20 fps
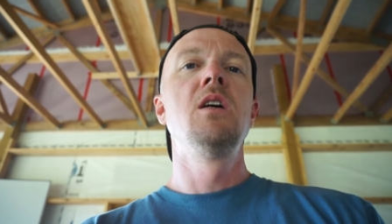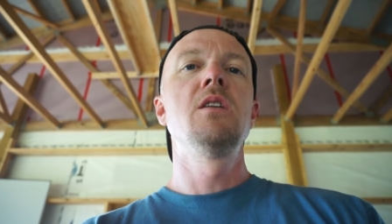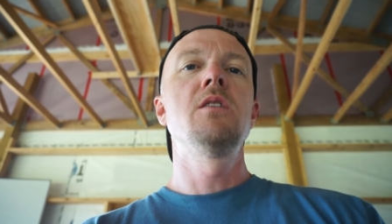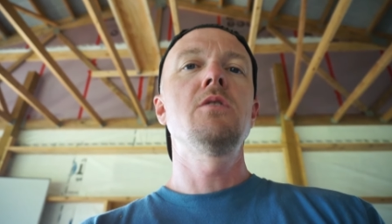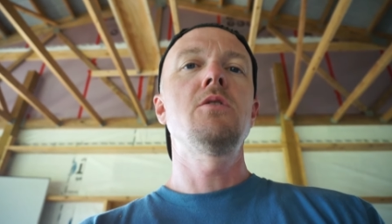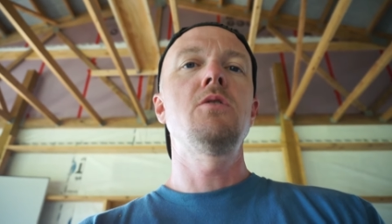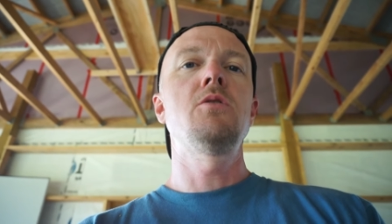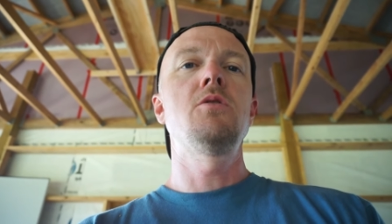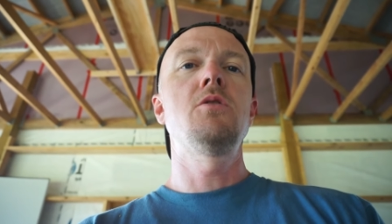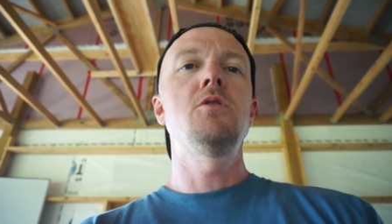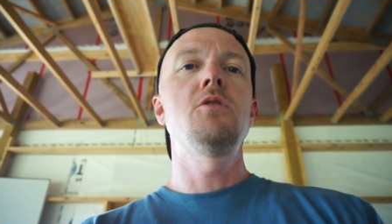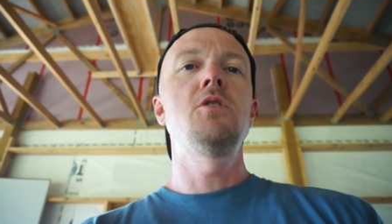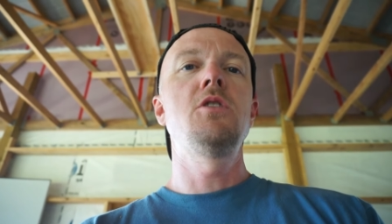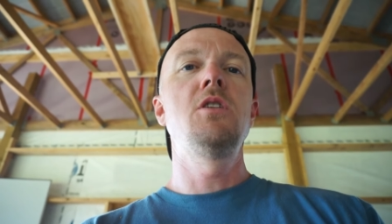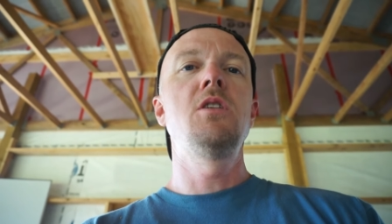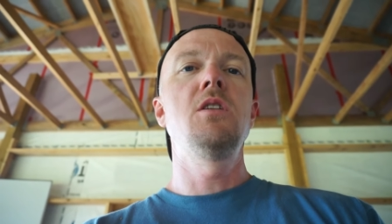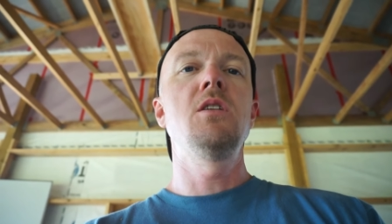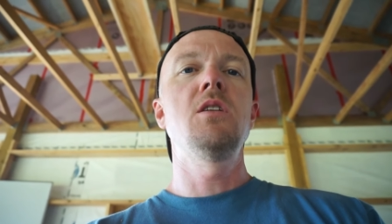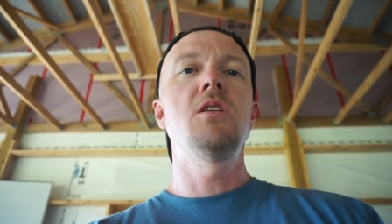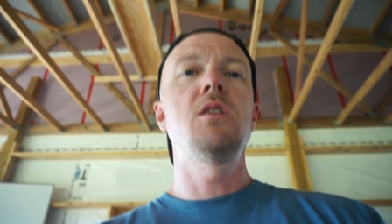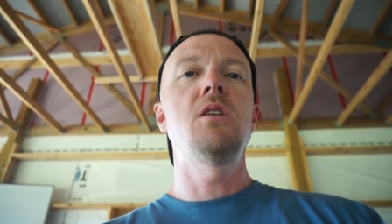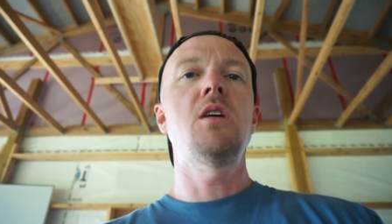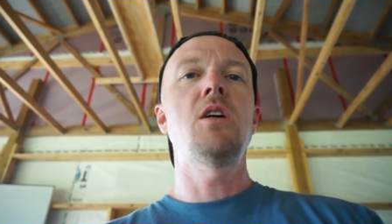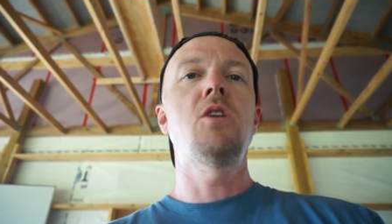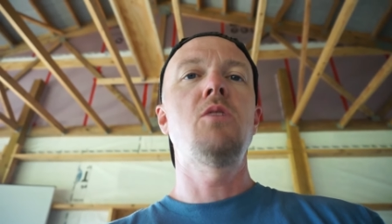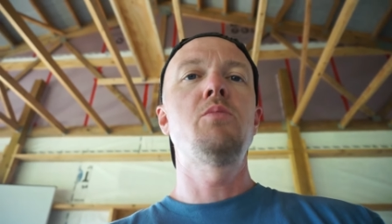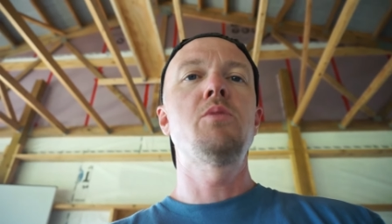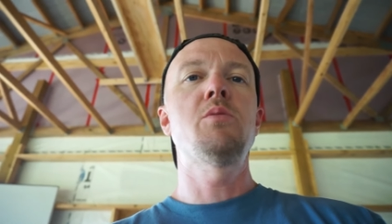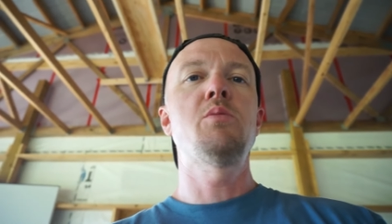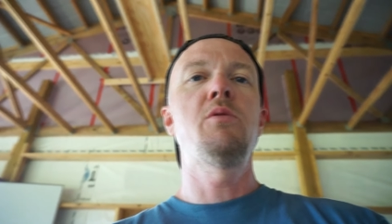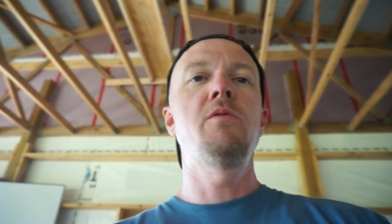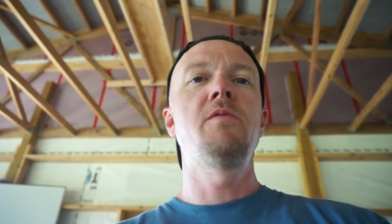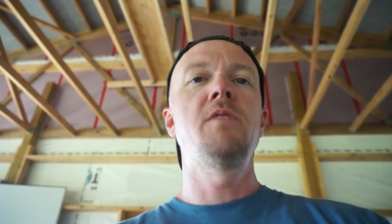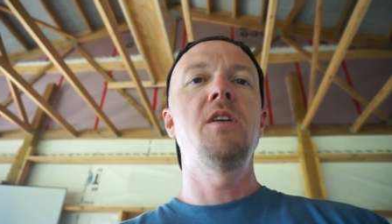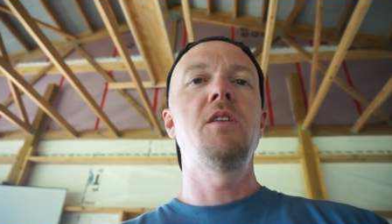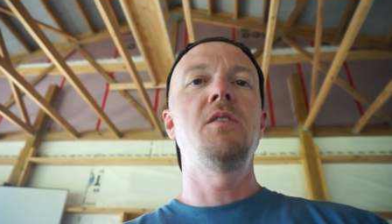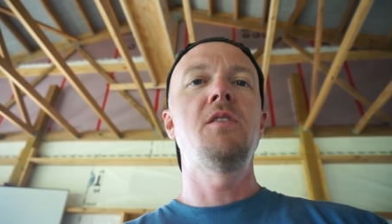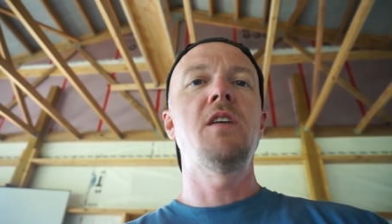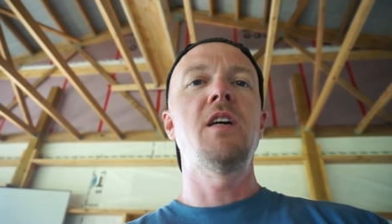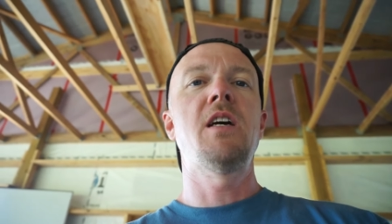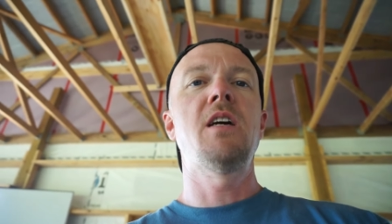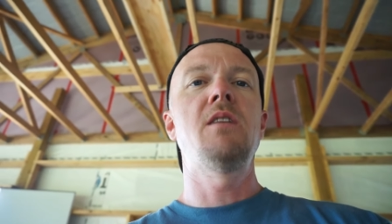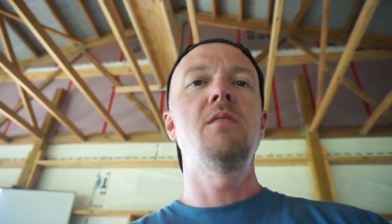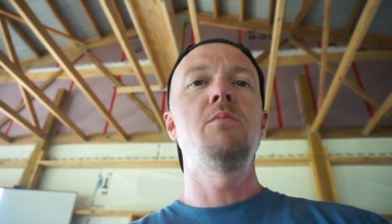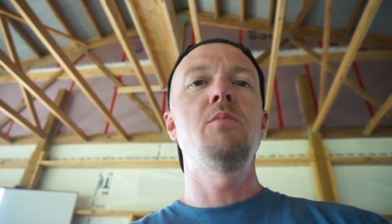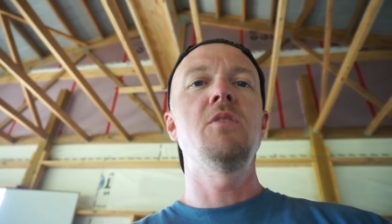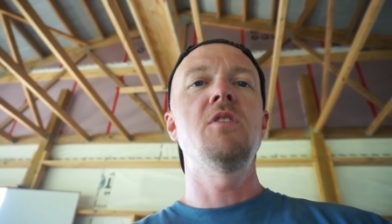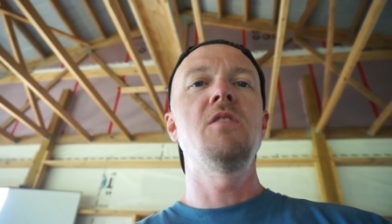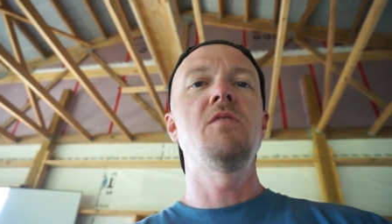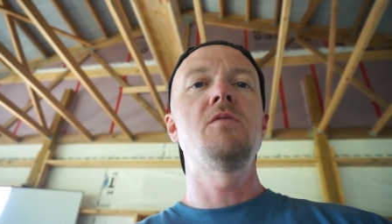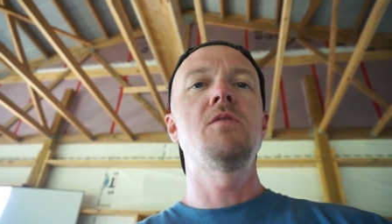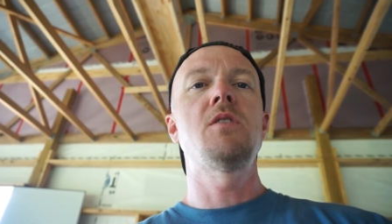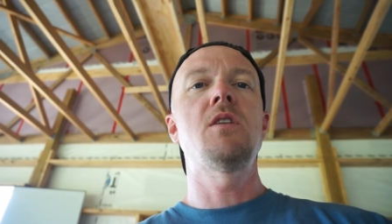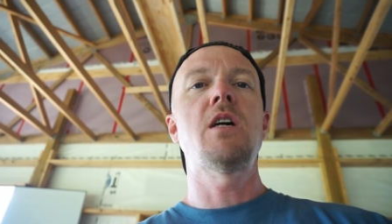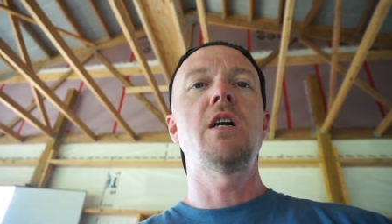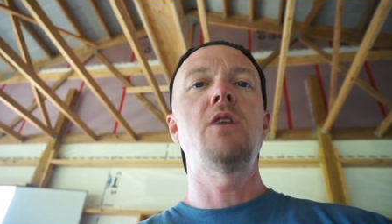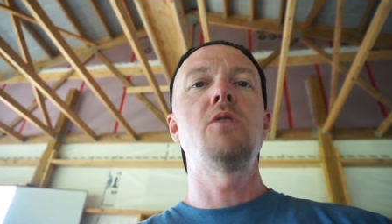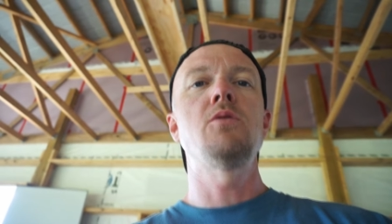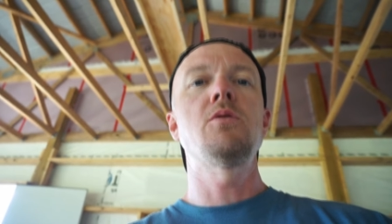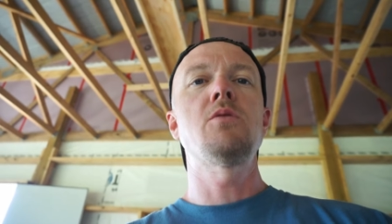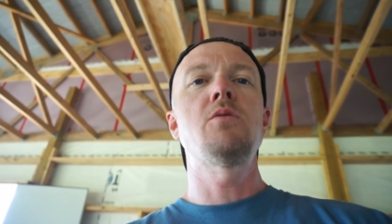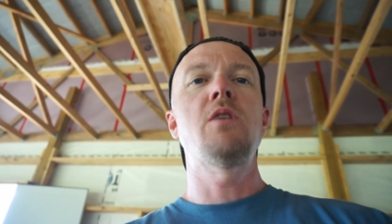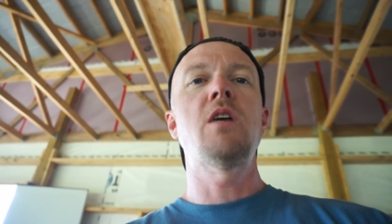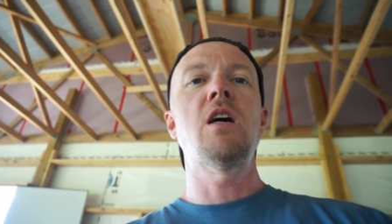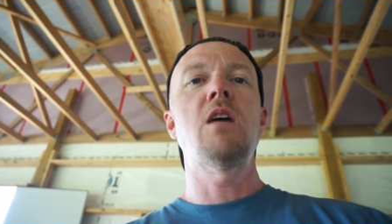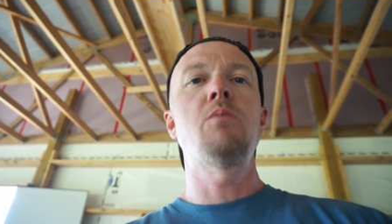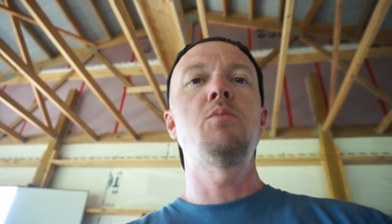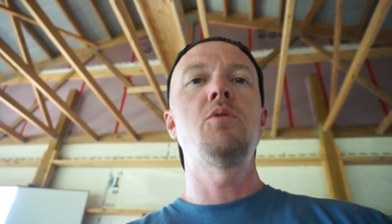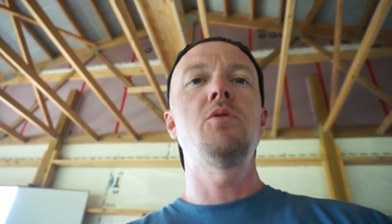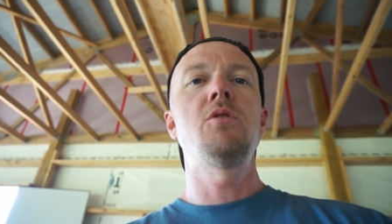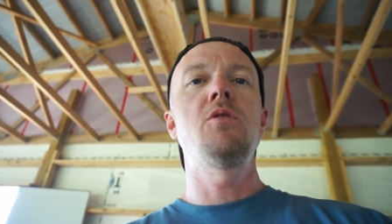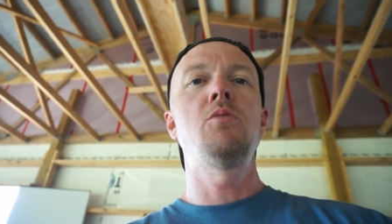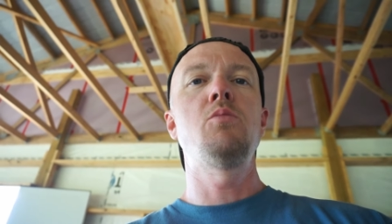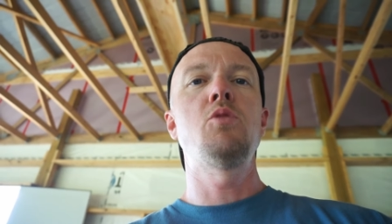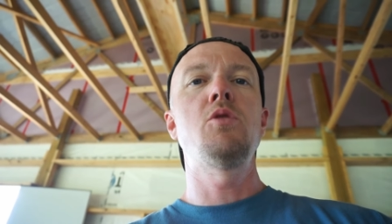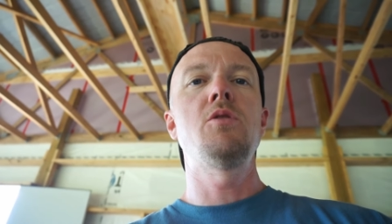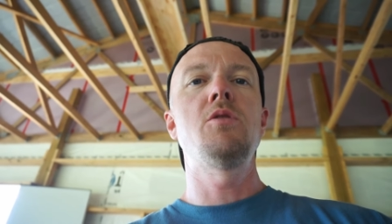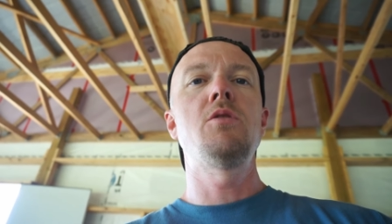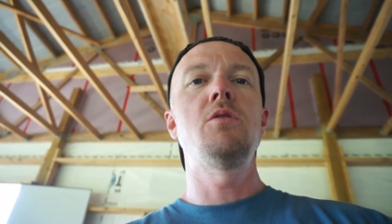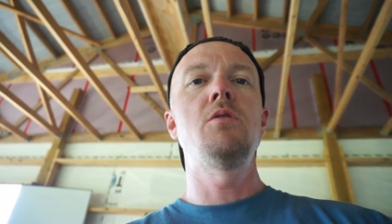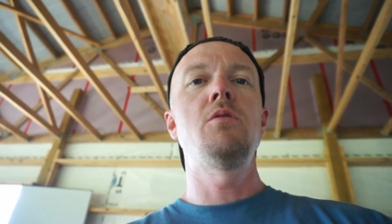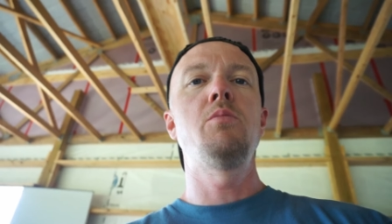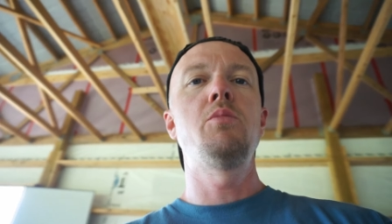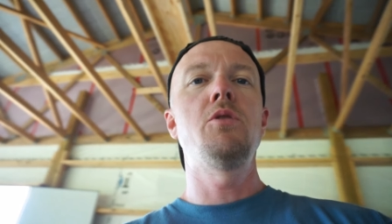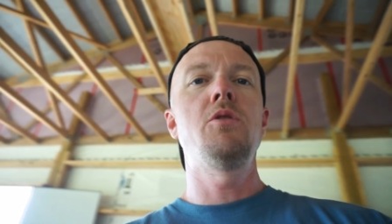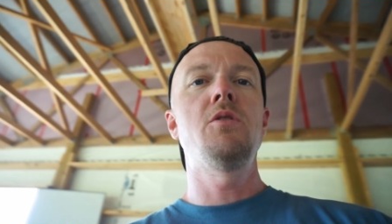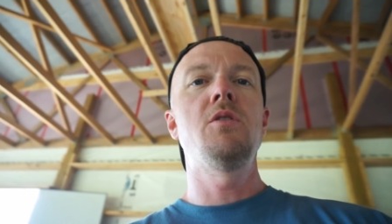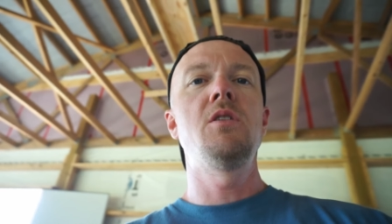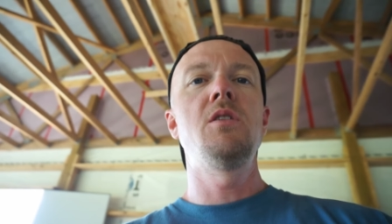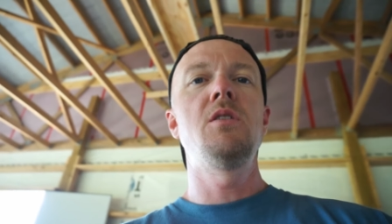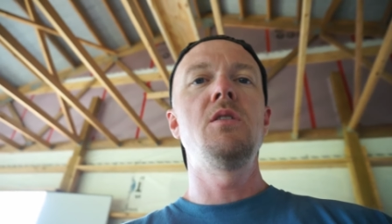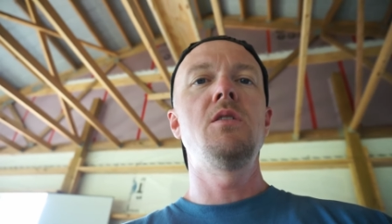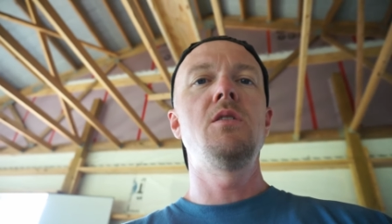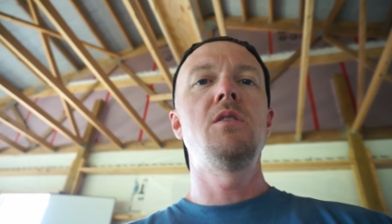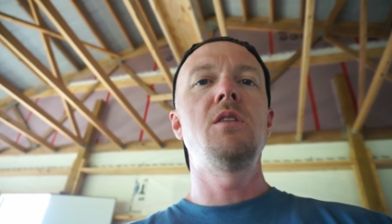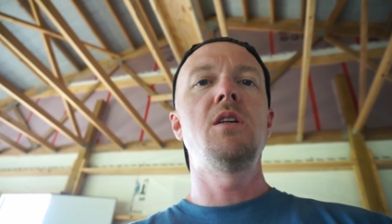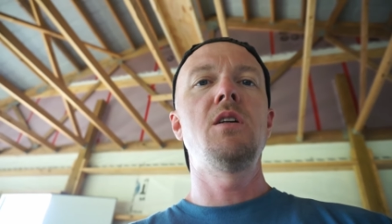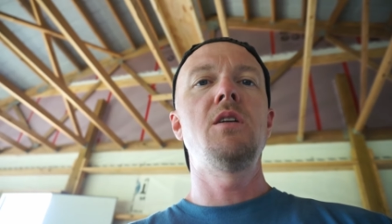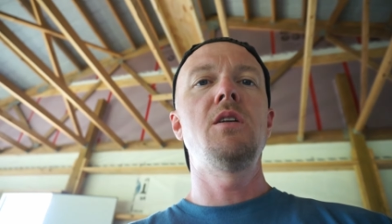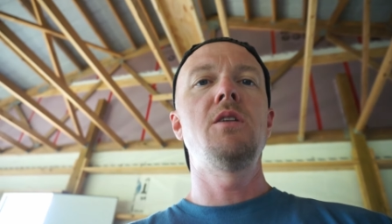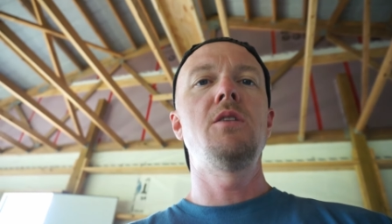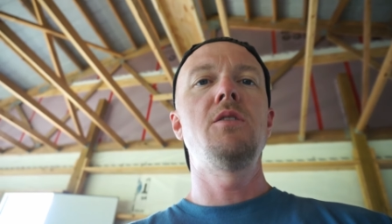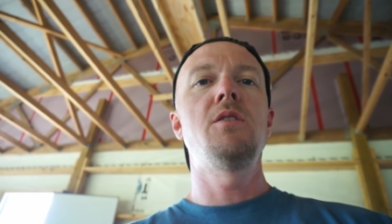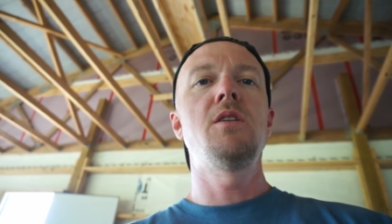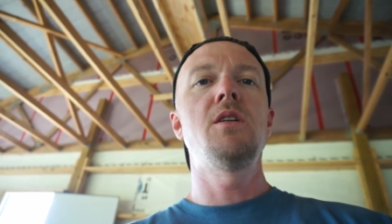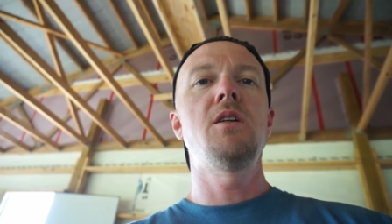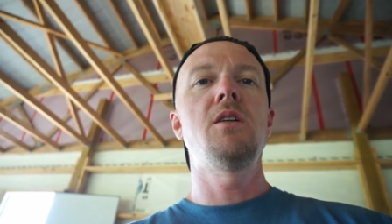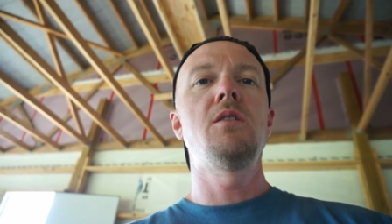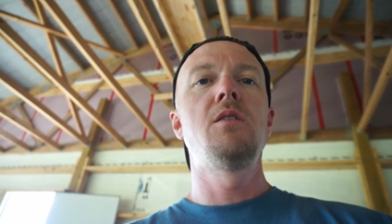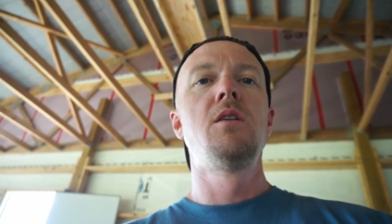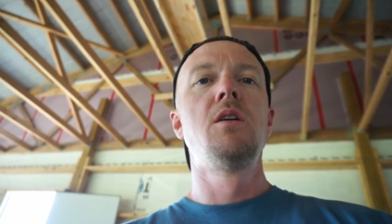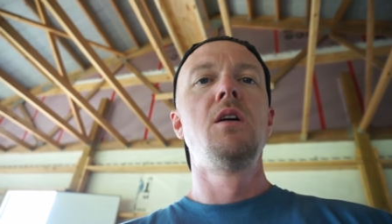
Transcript: So the sheeting it helps prevent that, gives the house wrap a little more durability in that area.